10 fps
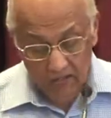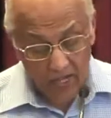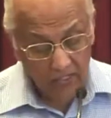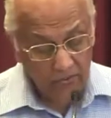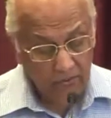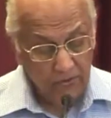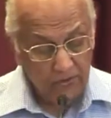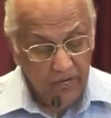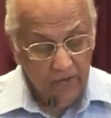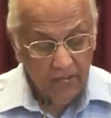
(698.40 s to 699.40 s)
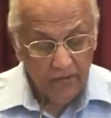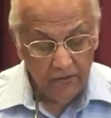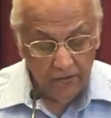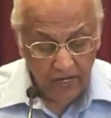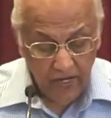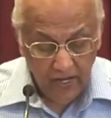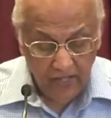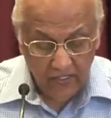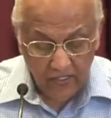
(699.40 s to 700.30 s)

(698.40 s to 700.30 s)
So that's what we read in Matthew 28.